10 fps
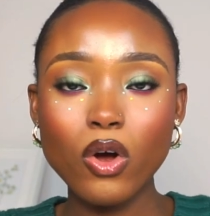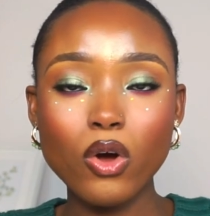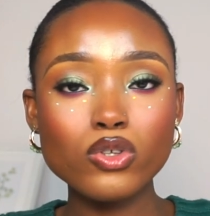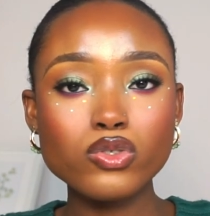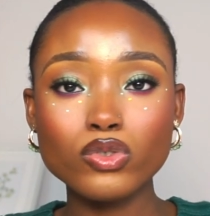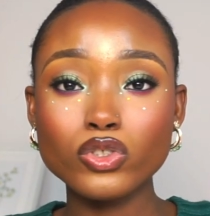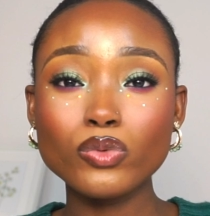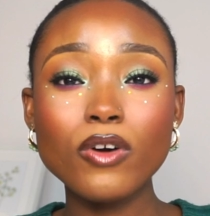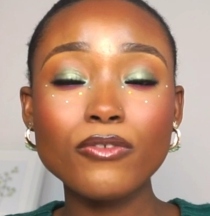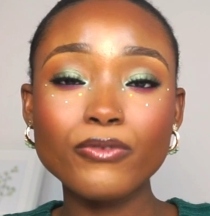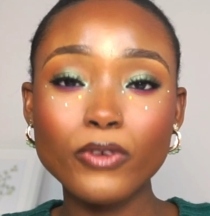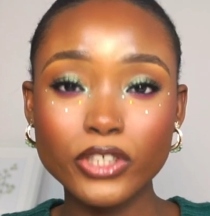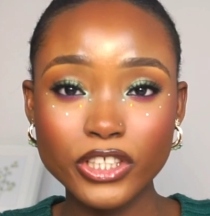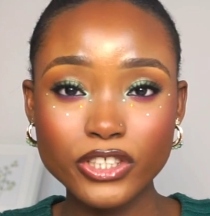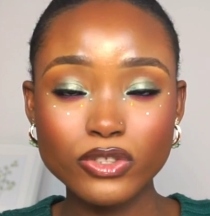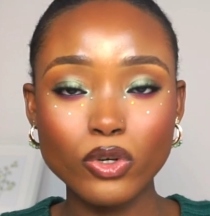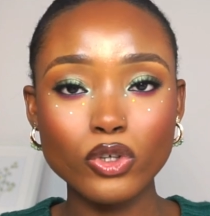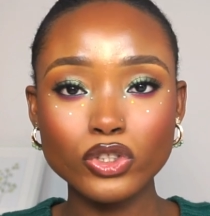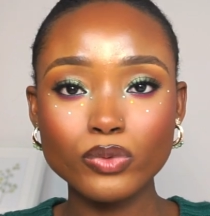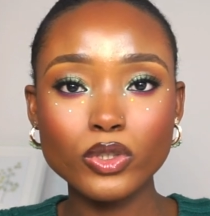Also, do you want furnished
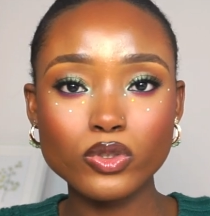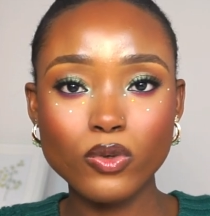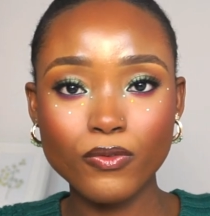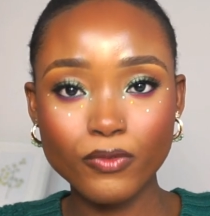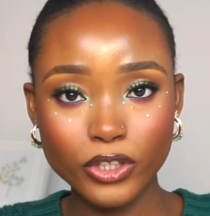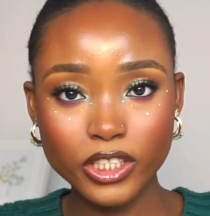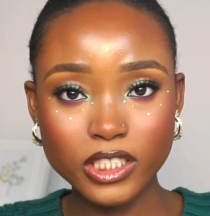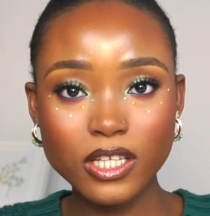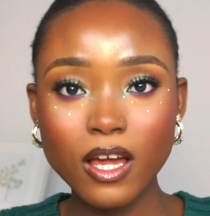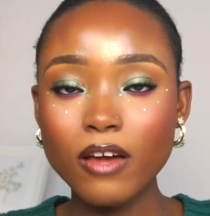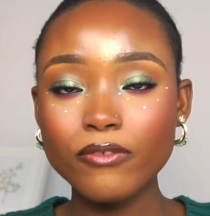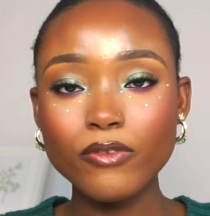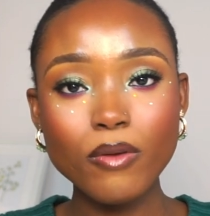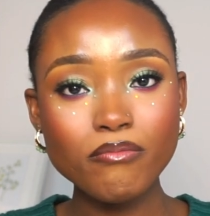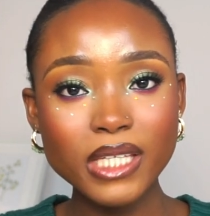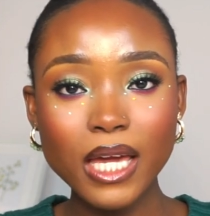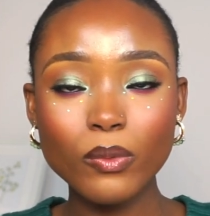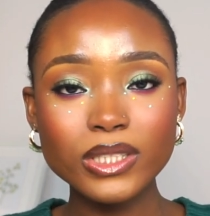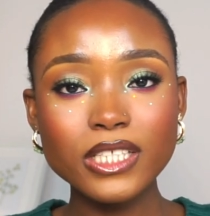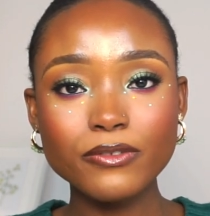or do you want unfurnished? For me, I
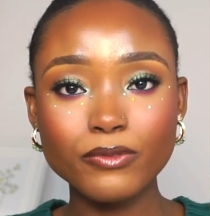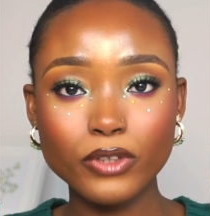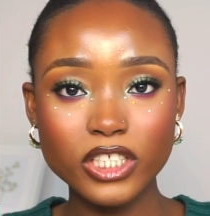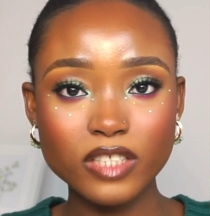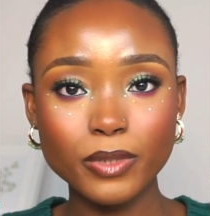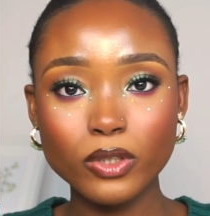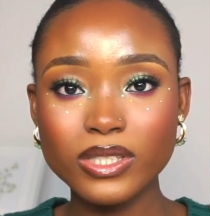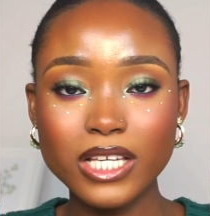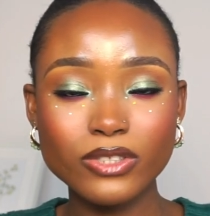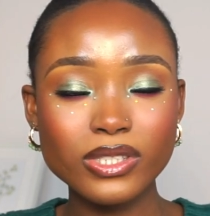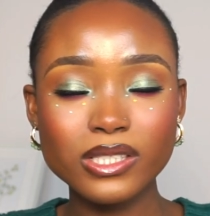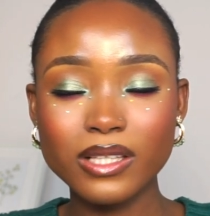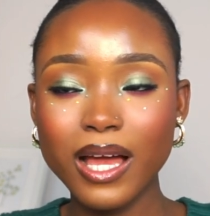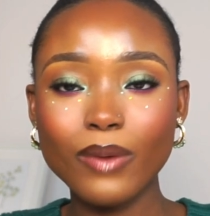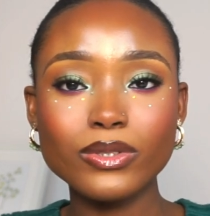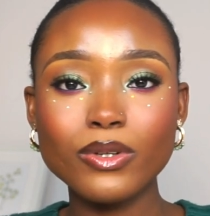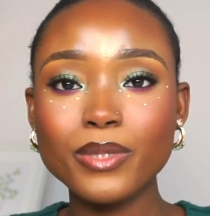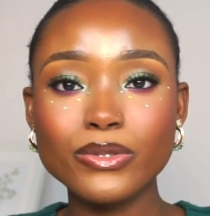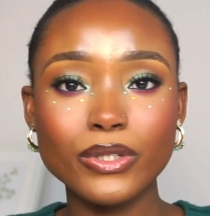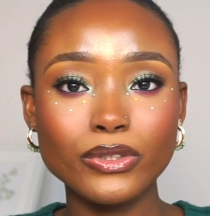wanted furnished because I was
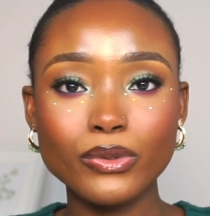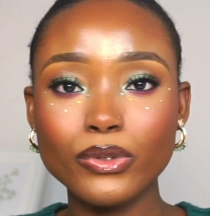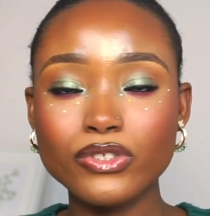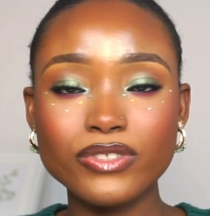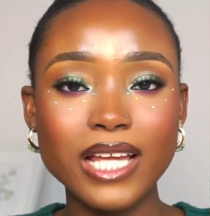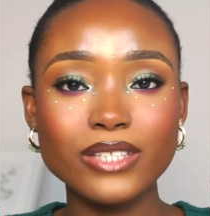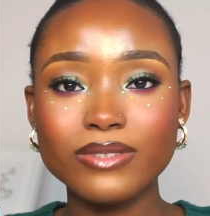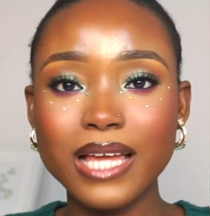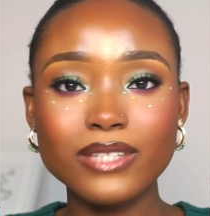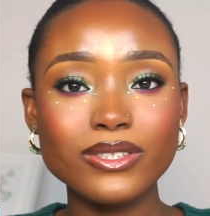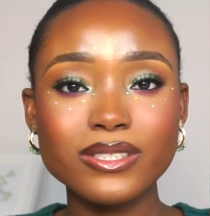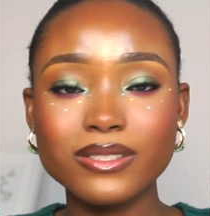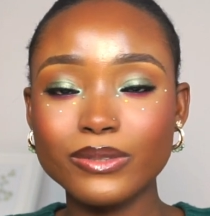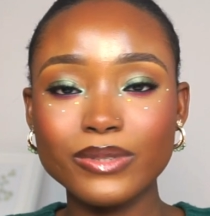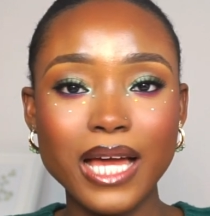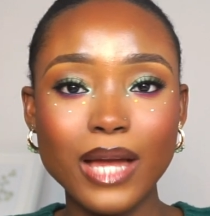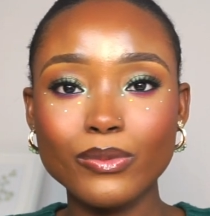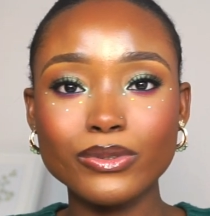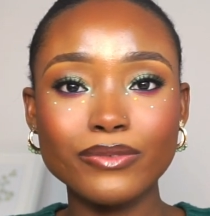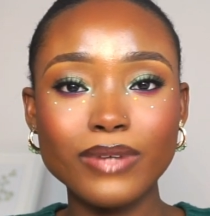coming to a new country. I just knew that
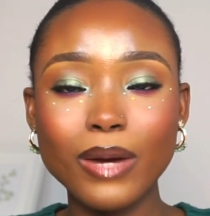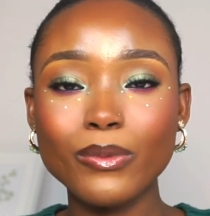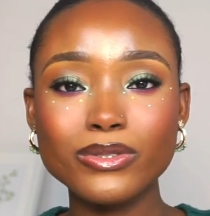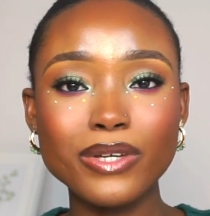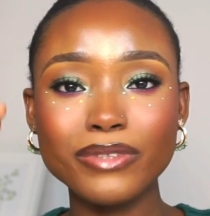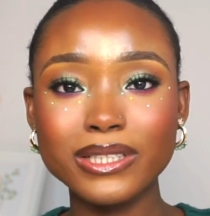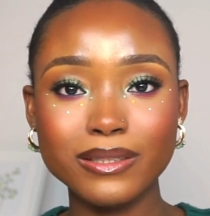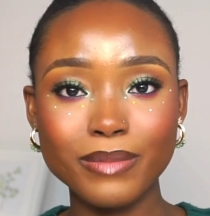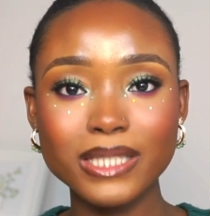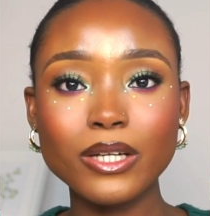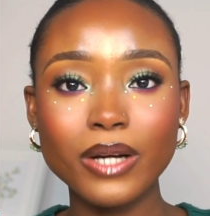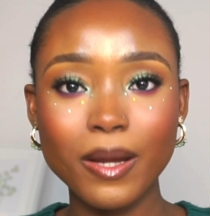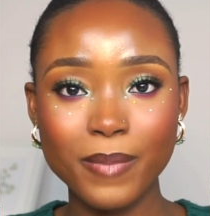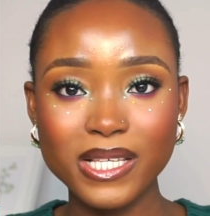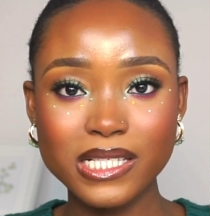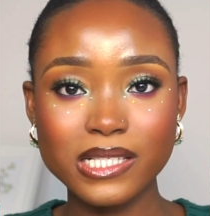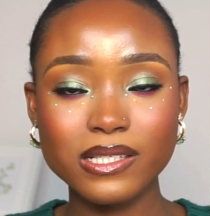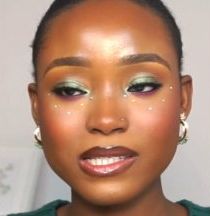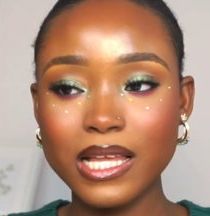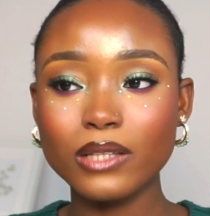I was not even in the mental capacity
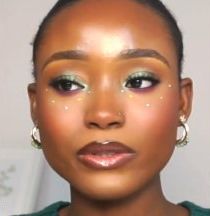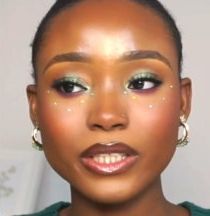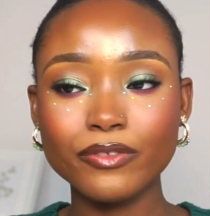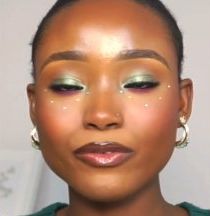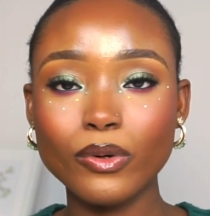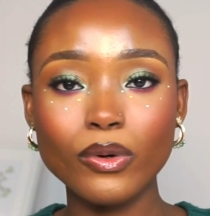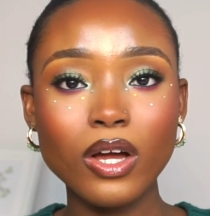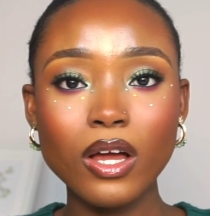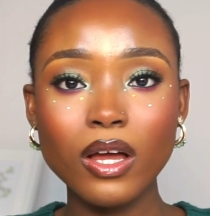to start looking for